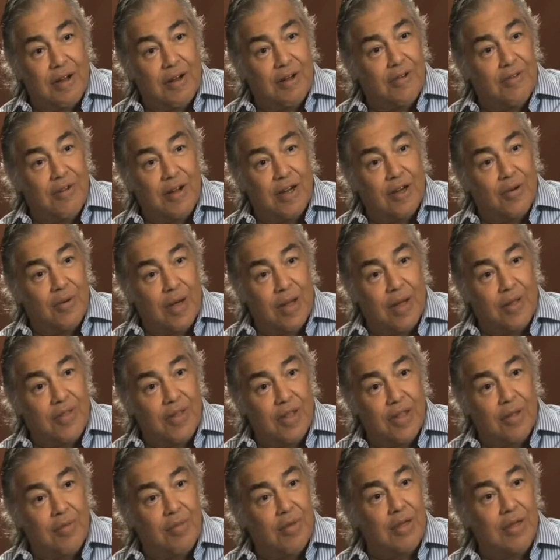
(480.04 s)
very, very
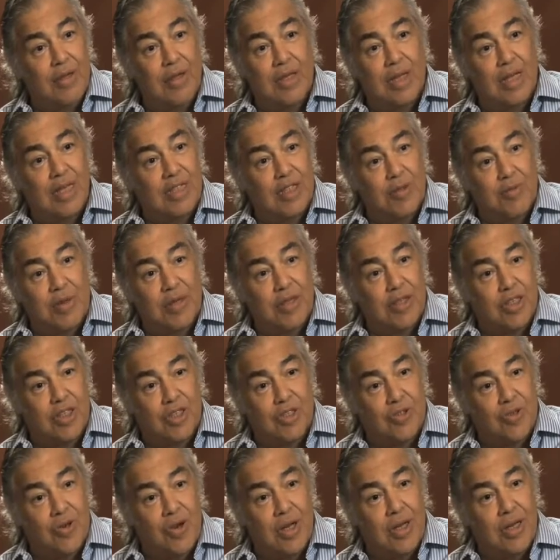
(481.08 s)
wealthy, the middle class is being
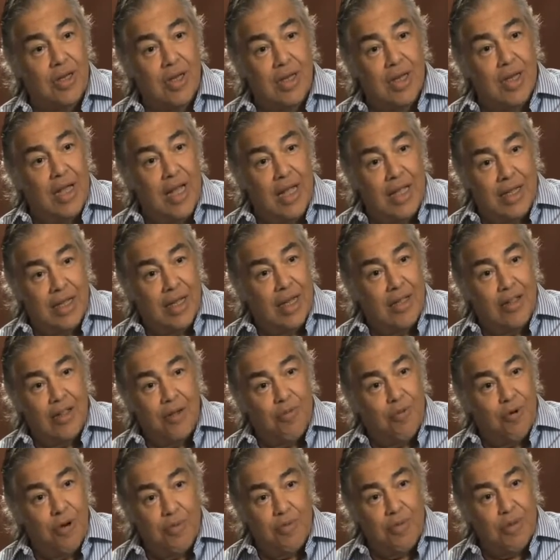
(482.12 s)
destroyed, and you're getting
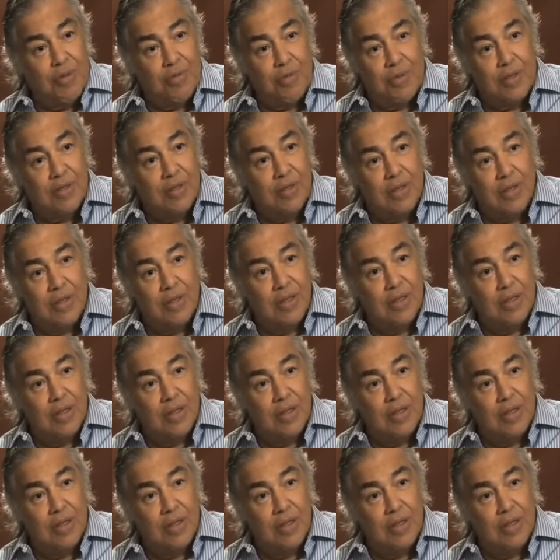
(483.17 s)
the poor people.